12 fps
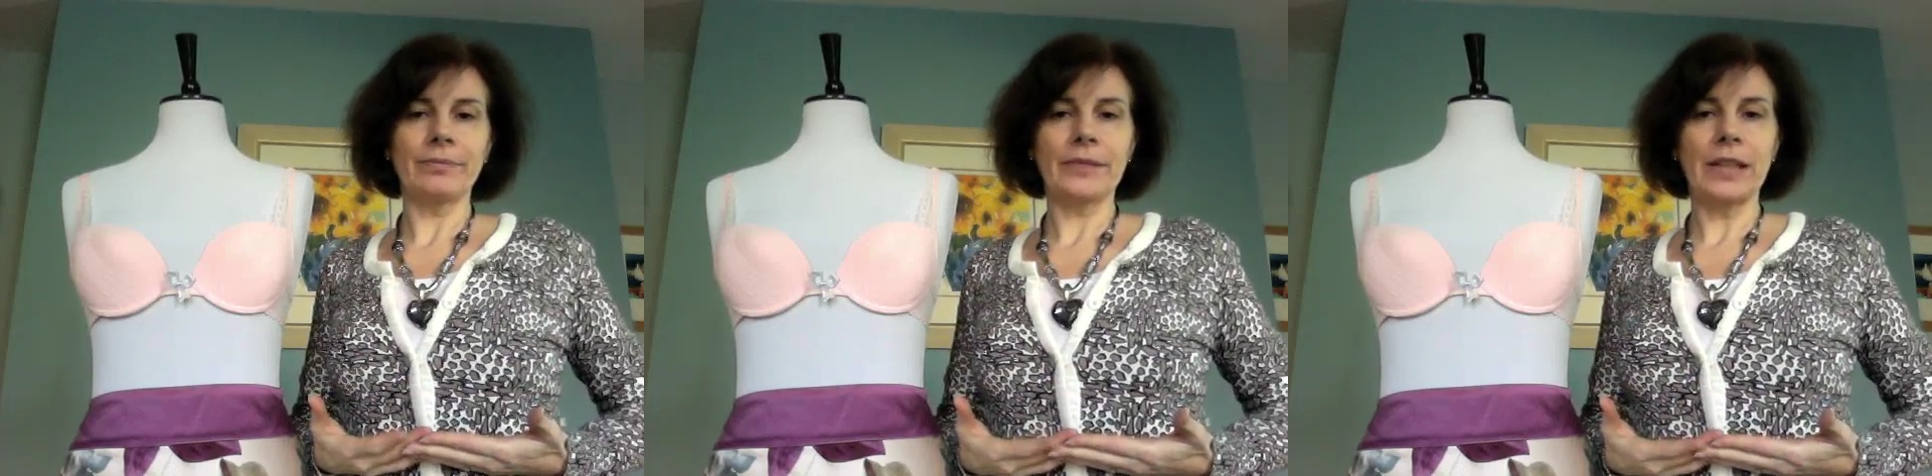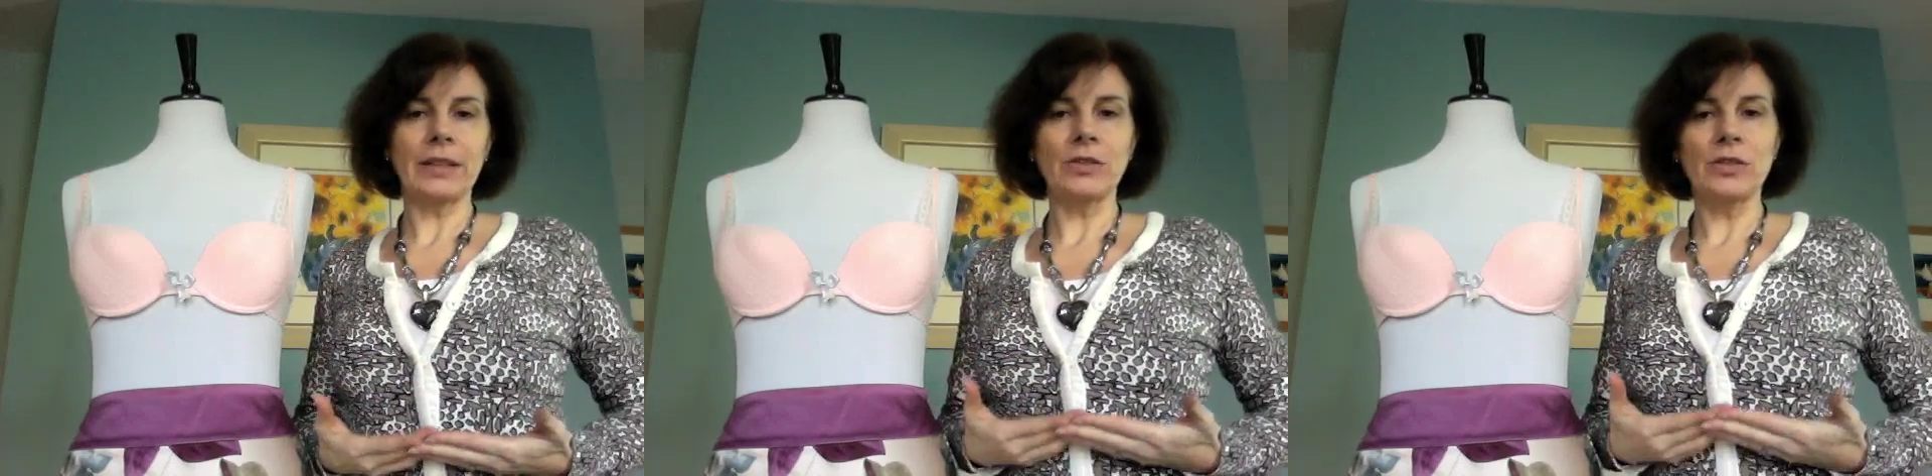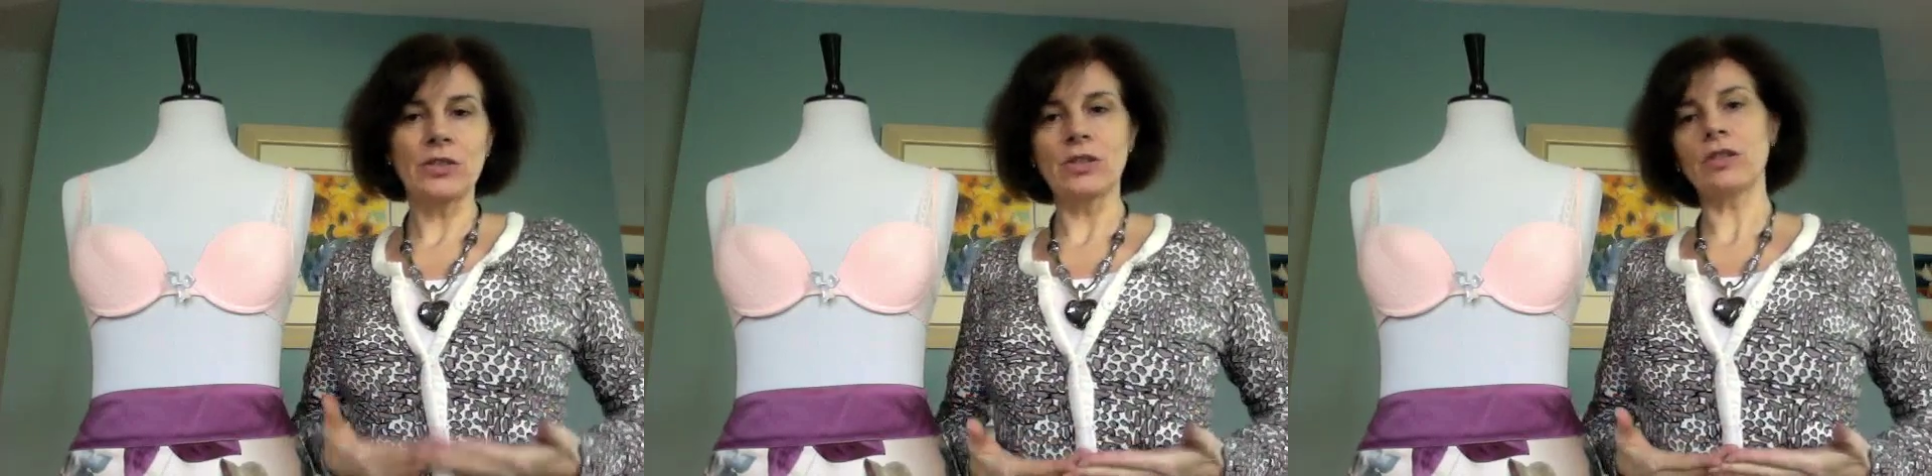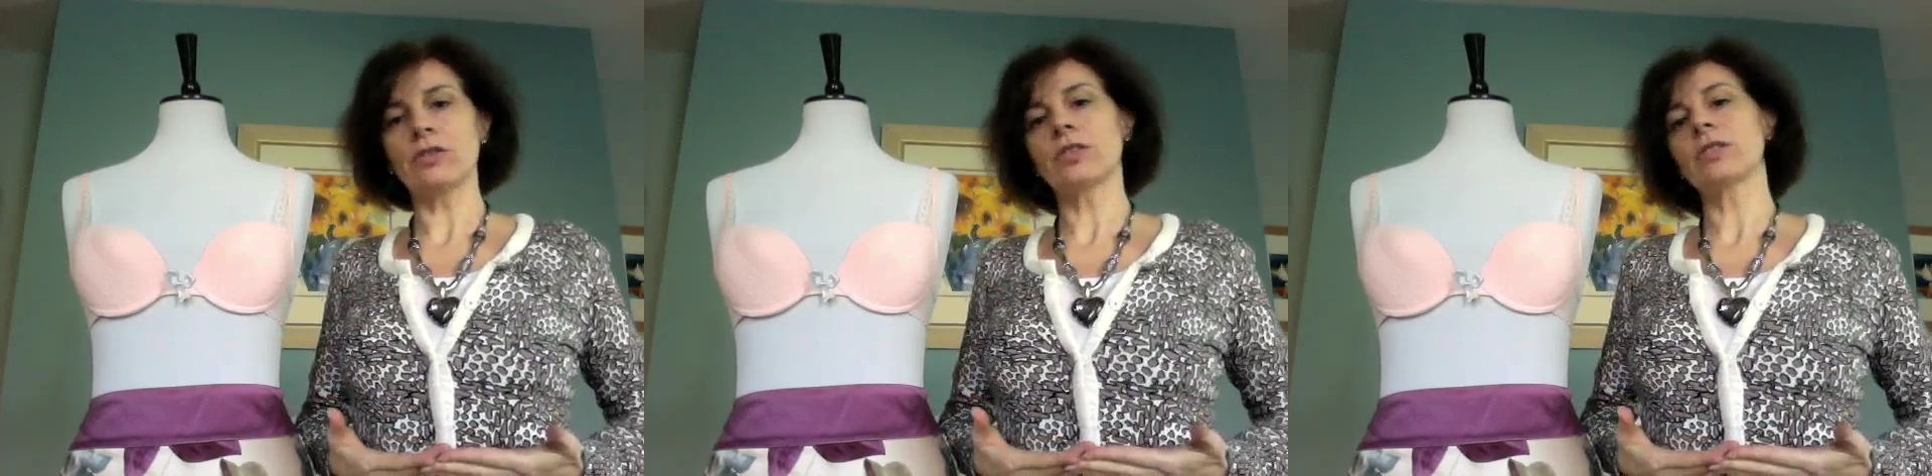that does
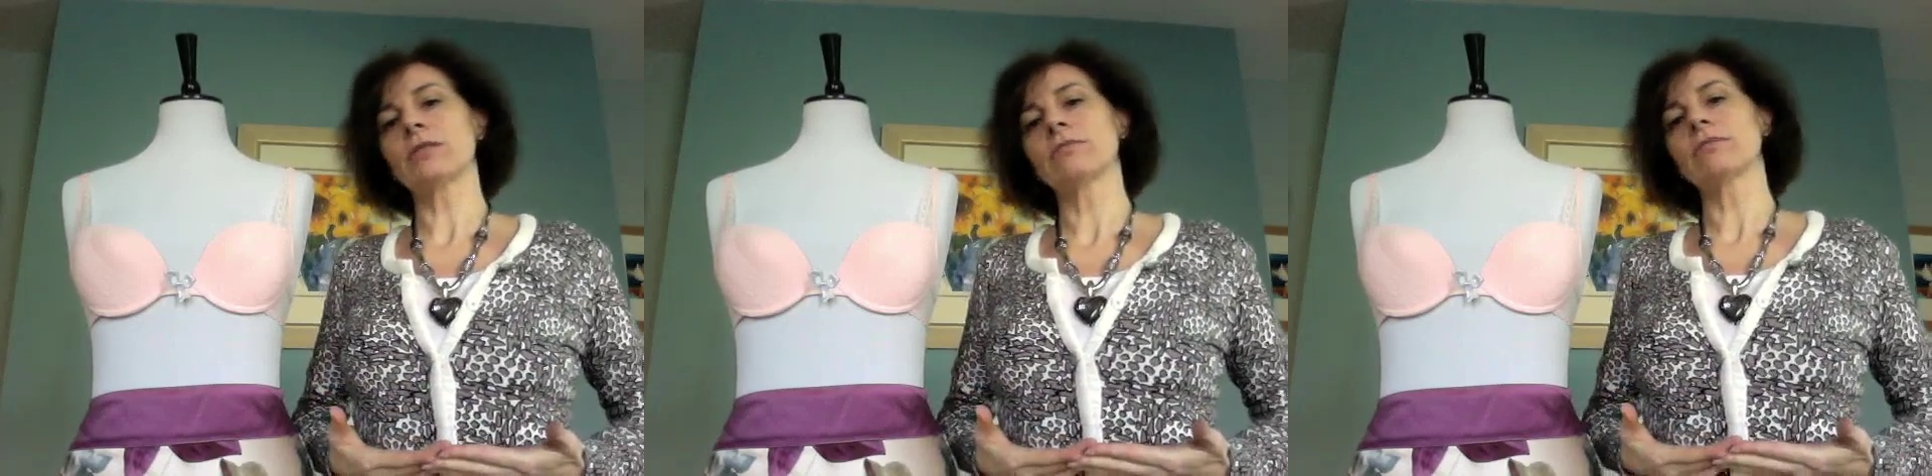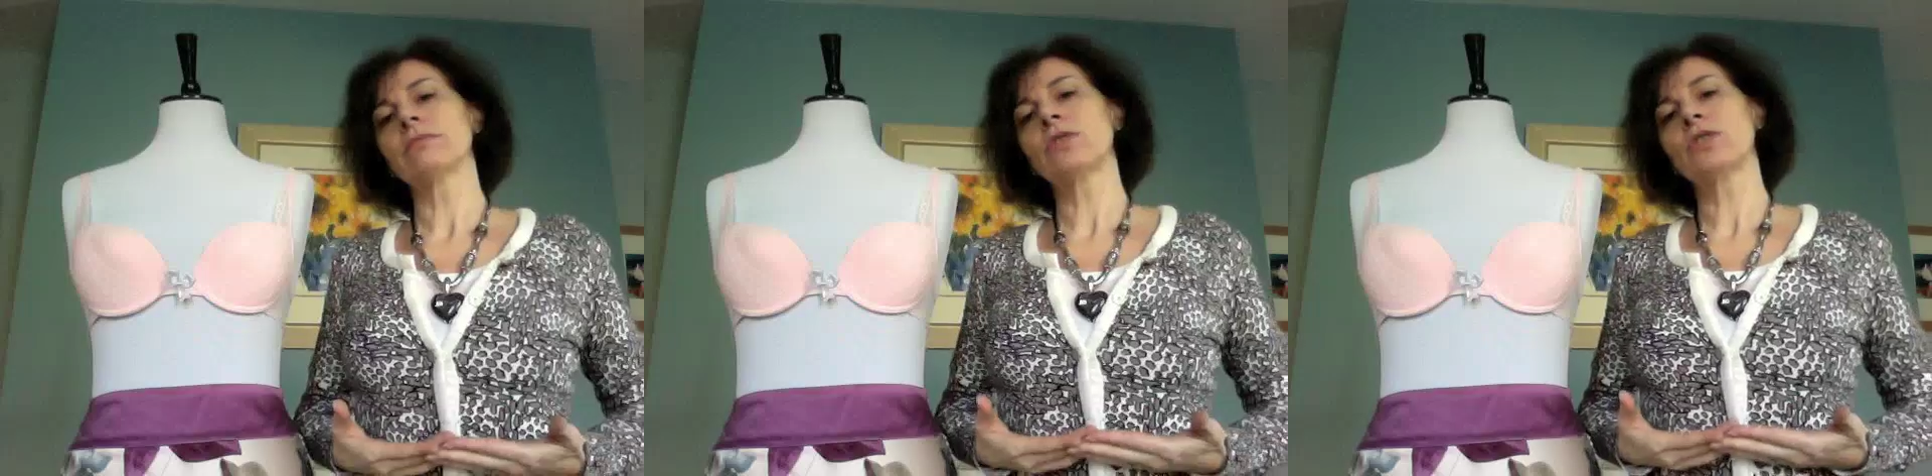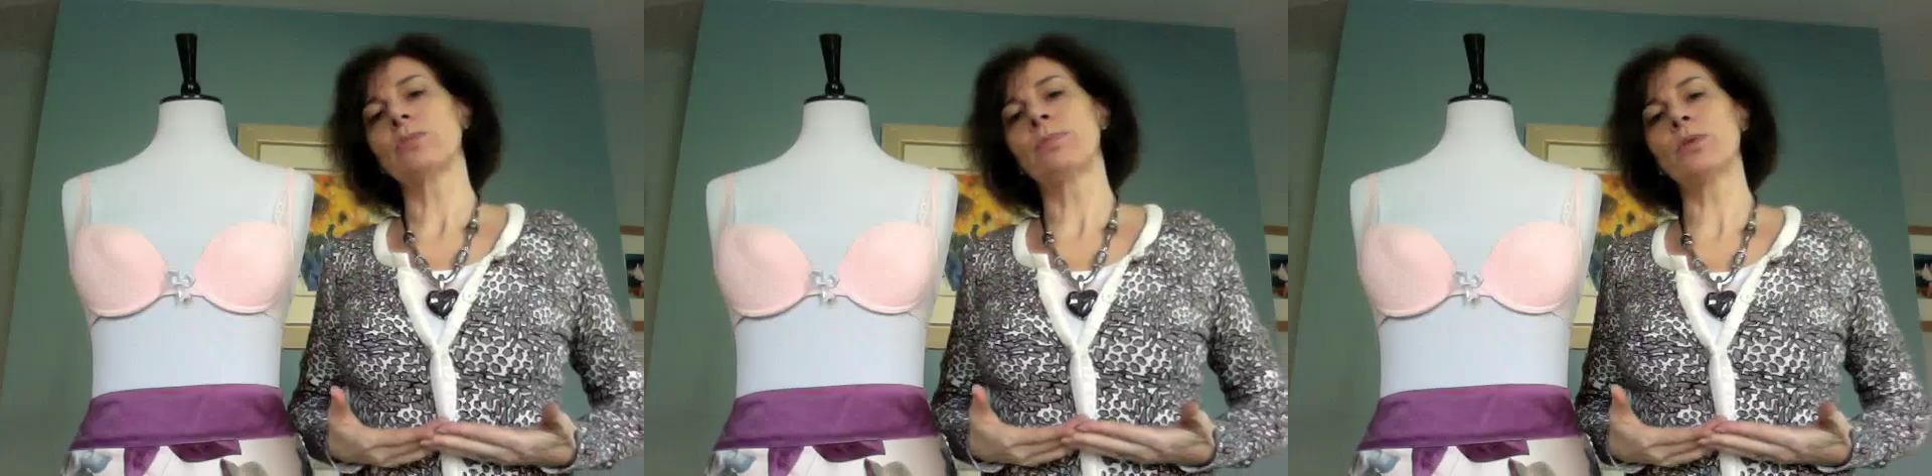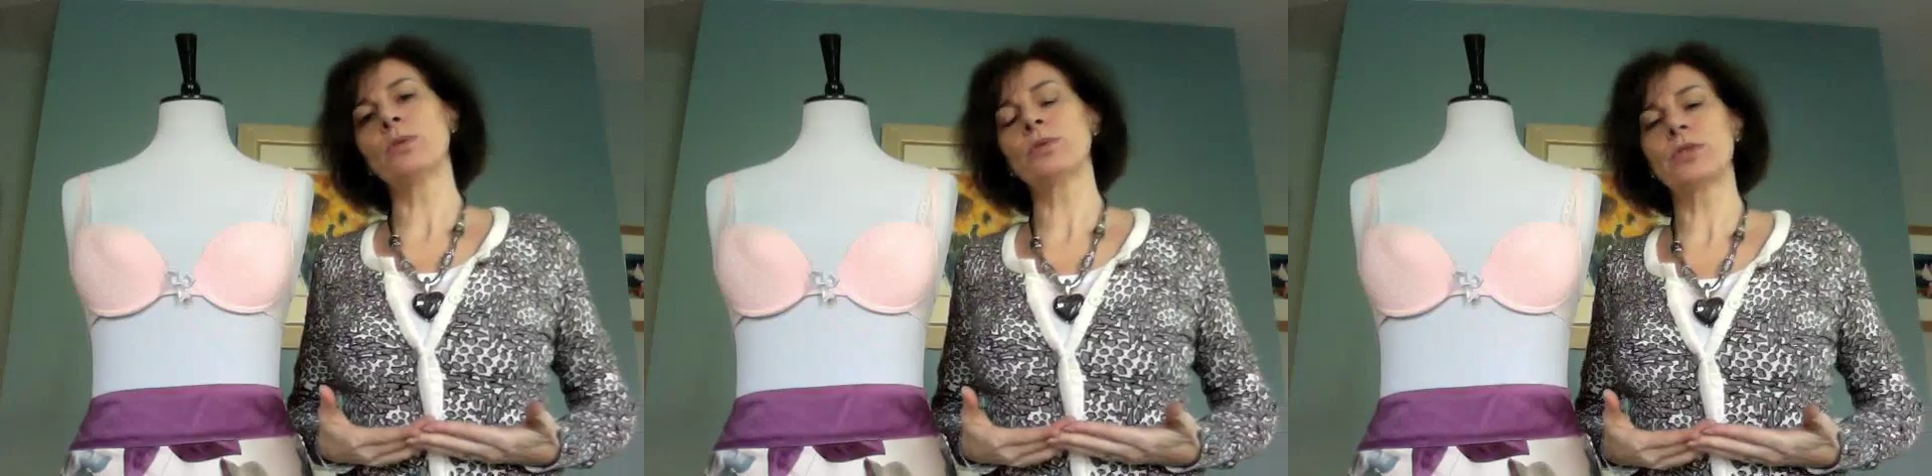not
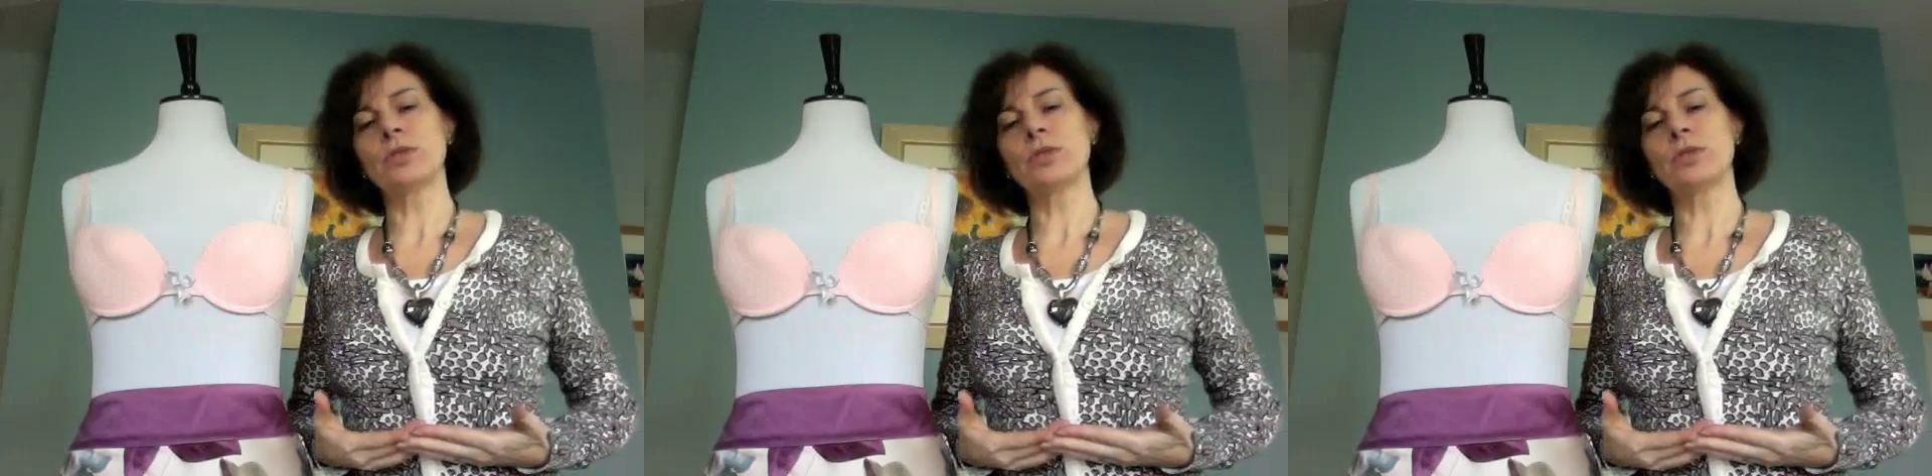support